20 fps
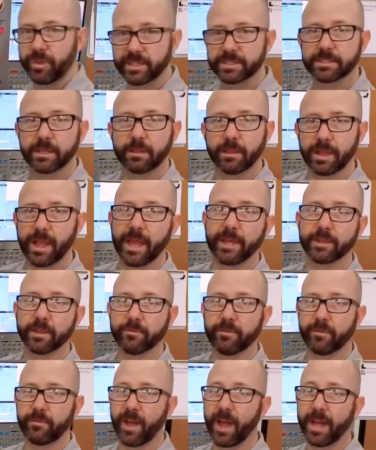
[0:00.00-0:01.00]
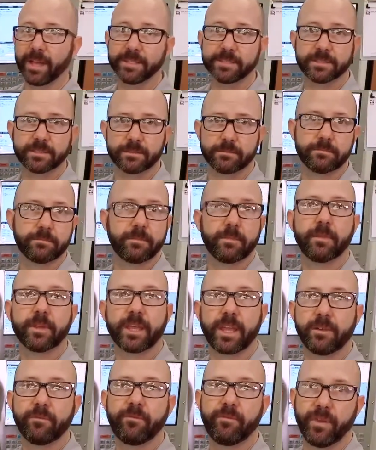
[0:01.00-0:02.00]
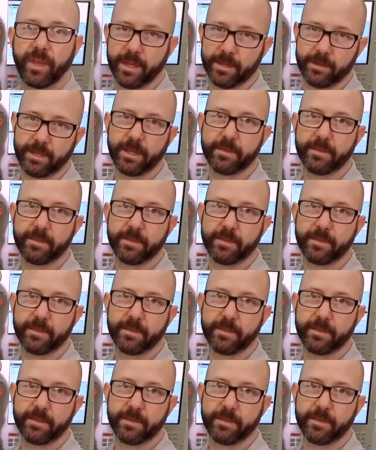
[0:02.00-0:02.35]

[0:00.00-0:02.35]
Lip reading: this length of a vise can fit